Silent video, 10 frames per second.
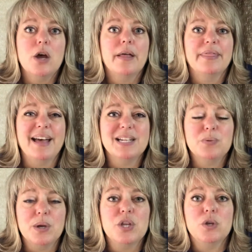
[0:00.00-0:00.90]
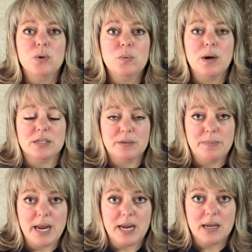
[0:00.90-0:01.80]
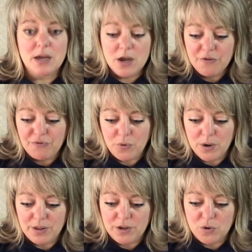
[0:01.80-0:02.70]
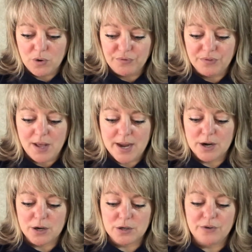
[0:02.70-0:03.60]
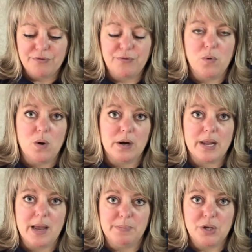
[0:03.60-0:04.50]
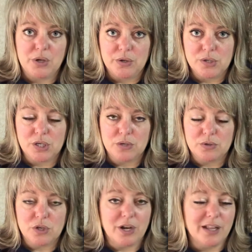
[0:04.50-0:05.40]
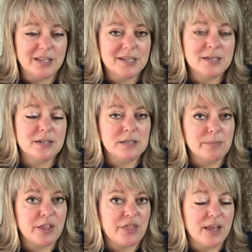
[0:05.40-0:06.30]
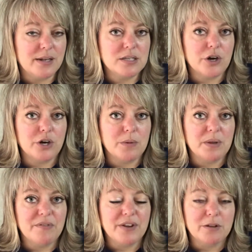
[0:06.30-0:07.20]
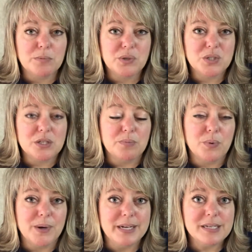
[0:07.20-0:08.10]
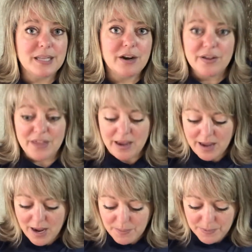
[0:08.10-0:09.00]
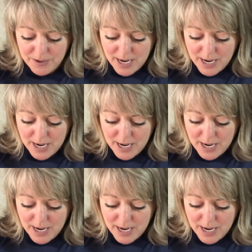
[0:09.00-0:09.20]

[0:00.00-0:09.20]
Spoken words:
That's what you want to make for your flyer for Camp Kukuskus. So you got to listen to some of the things that are going to be available to the boys there at that camp.